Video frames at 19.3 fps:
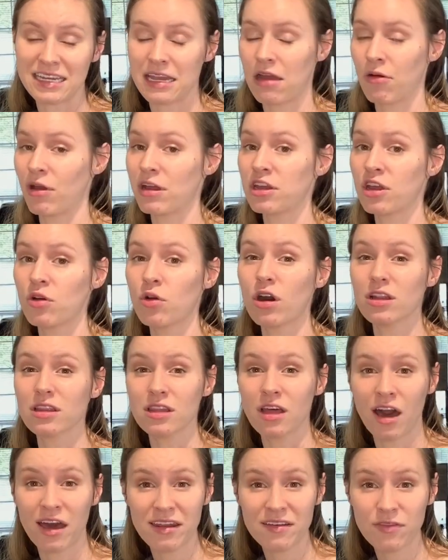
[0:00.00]
Now I know a
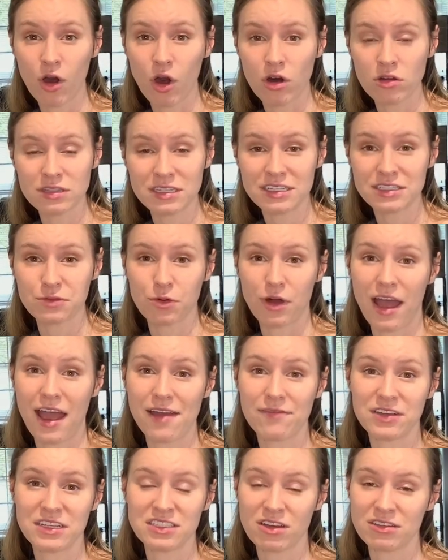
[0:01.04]
lot of Aldis will have
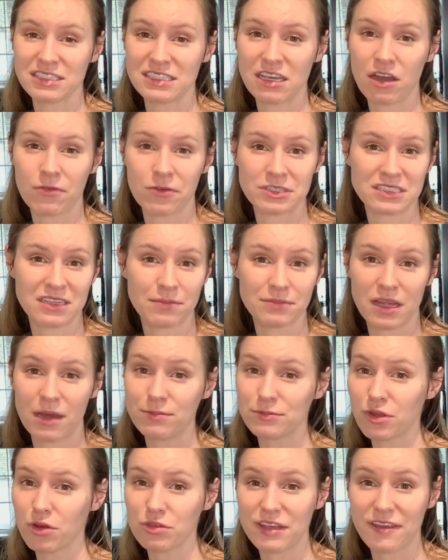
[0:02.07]
these on sale for
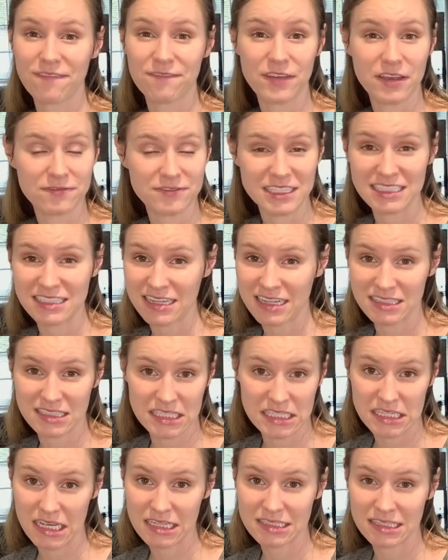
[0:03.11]
sometimes only 50 cents a
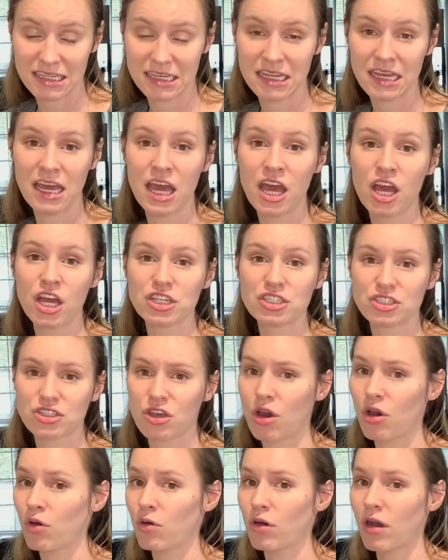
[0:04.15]
dozen.
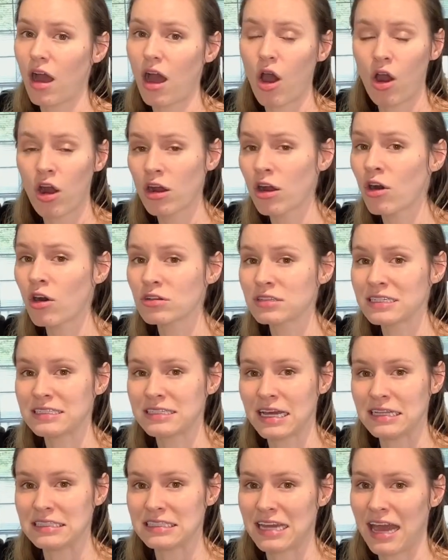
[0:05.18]
So our Aldi
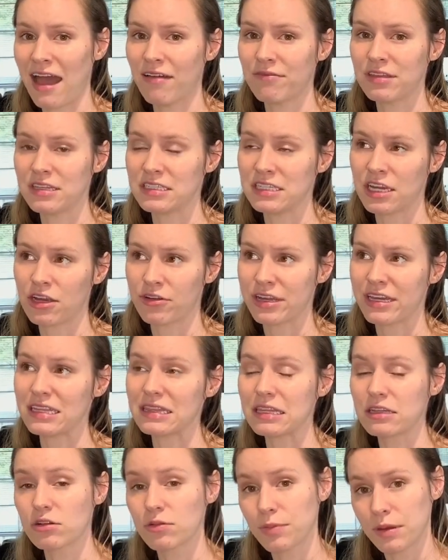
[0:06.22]
tends to have the dairy a
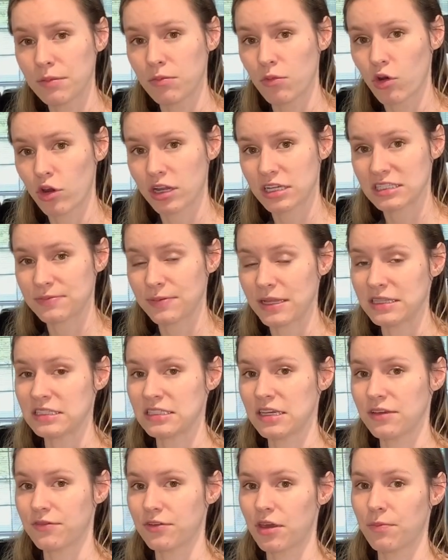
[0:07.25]
little bit more
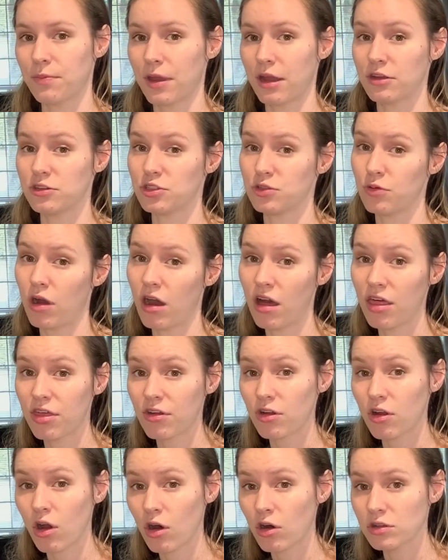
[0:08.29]
expensive compared to
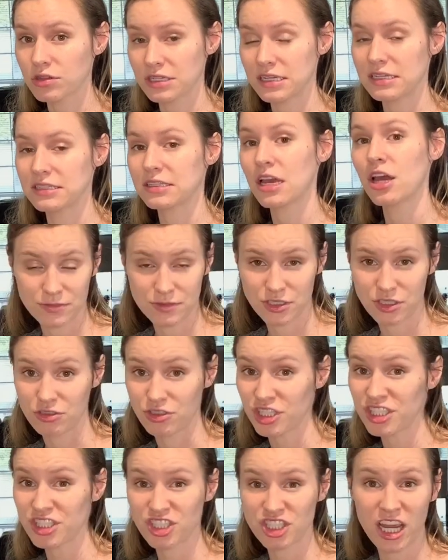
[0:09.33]
other Aldis. So
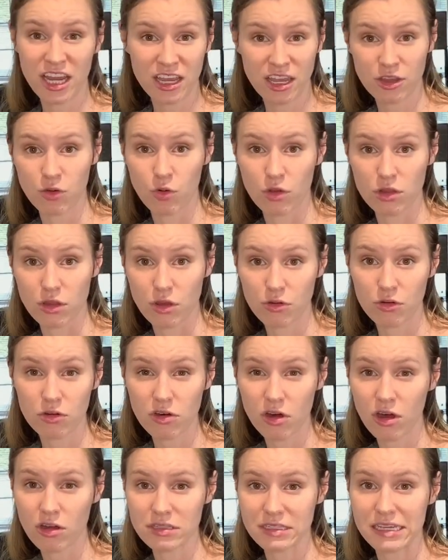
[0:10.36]
just check at your local
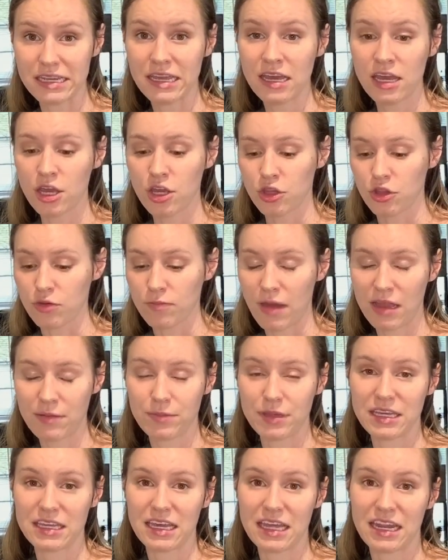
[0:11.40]
Aldi. You might
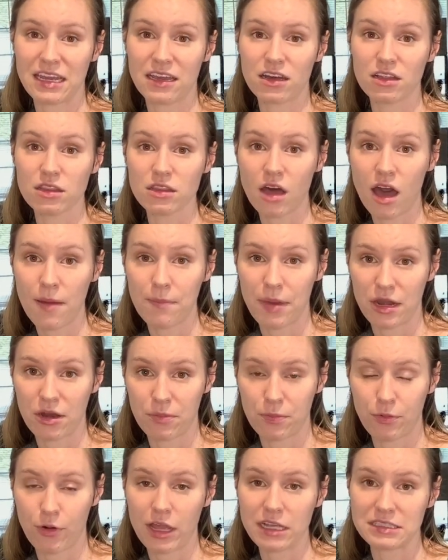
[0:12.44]
be getting a lot better
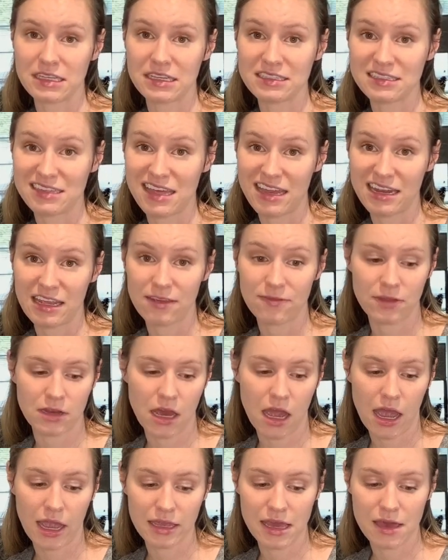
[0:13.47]
prices than even
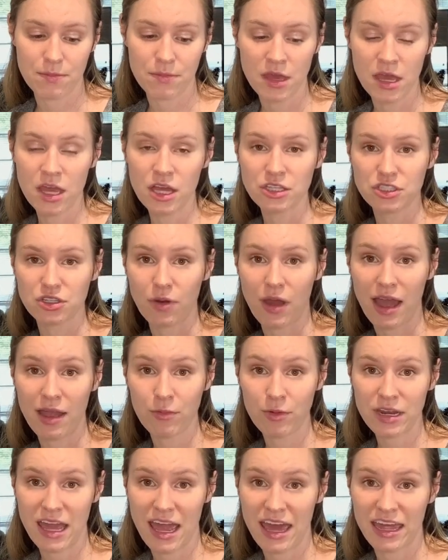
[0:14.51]
I am. So I
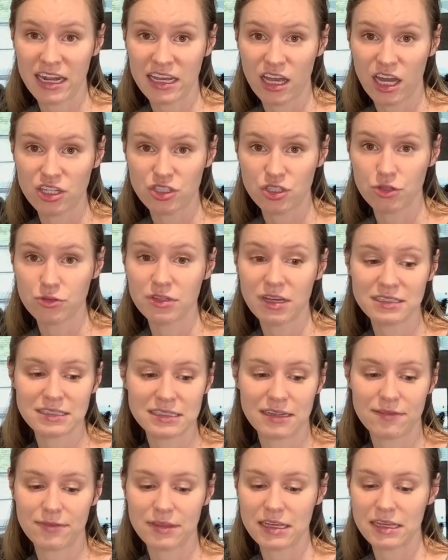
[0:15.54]
went ahead and got 2 dozen
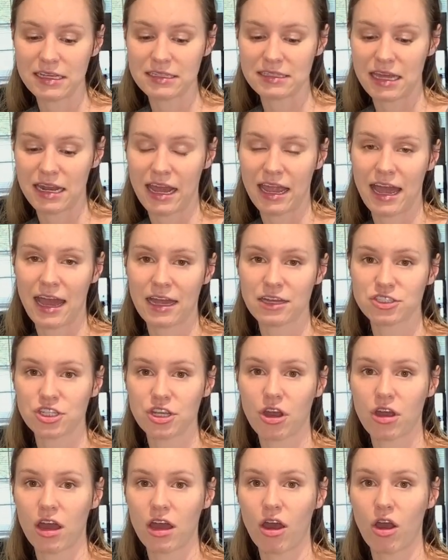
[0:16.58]
of these, and I actually
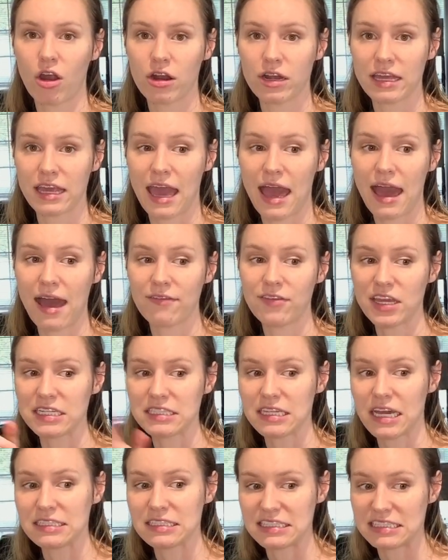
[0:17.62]
already have a
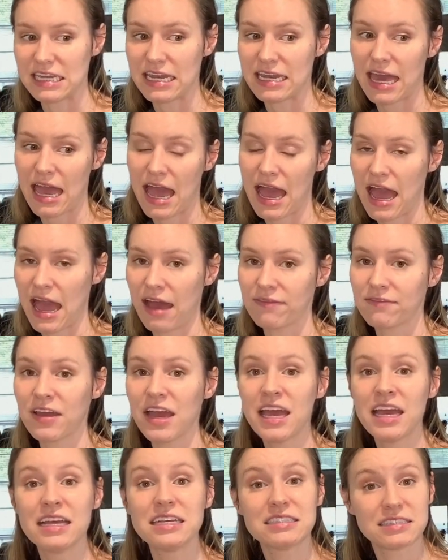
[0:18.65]
dozen and a half
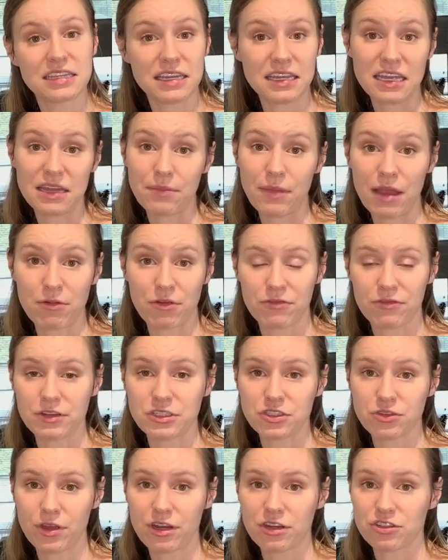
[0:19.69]
sitting in my
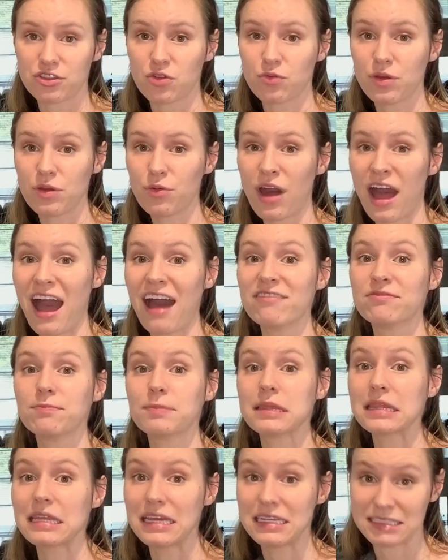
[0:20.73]
refrigerator. So we will have
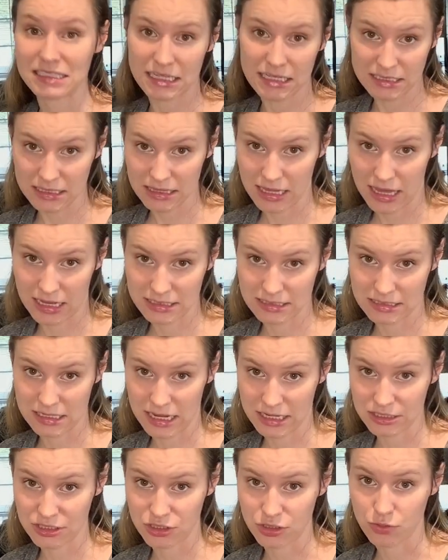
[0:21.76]
plenty to last the
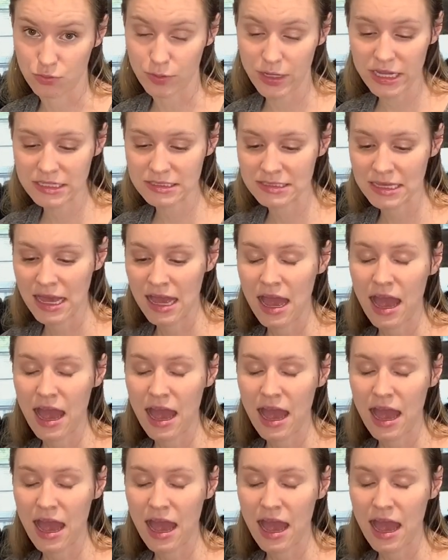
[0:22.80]
next 2 weeks.